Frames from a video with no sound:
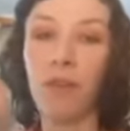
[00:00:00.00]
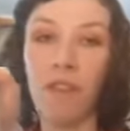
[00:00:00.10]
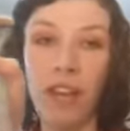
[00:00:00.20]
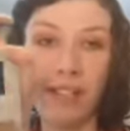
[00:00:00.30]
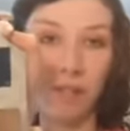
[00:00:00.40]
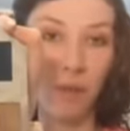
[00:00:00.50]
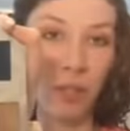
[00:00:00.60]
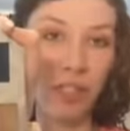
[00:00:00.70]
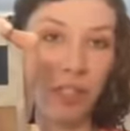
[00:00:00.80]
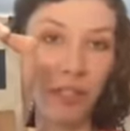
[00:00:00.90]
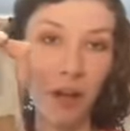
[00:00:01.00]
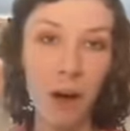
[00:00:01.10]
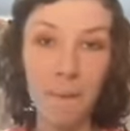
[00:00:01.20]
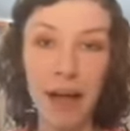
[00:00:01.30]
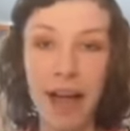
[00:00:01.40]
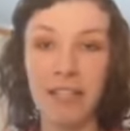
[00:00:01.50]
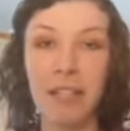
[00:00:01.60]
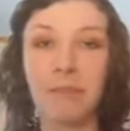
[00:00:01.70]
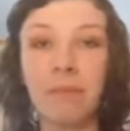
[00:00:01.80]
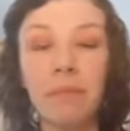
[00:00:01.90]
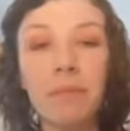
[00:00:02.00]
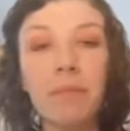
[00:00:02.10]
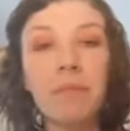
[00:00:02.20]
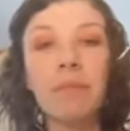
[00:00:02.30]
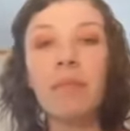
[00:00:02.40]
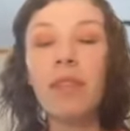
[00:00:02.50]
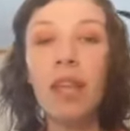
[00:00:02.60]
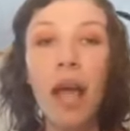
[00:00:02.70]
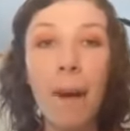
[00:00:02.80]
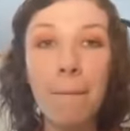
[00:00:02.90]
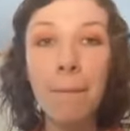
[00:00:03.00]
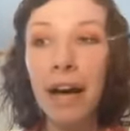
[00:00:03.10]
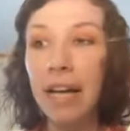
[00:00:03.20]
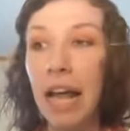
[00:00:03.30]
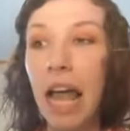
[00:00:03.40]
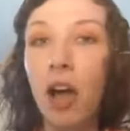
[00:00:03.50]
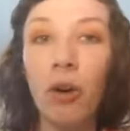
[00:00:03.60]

full face 410 compact. But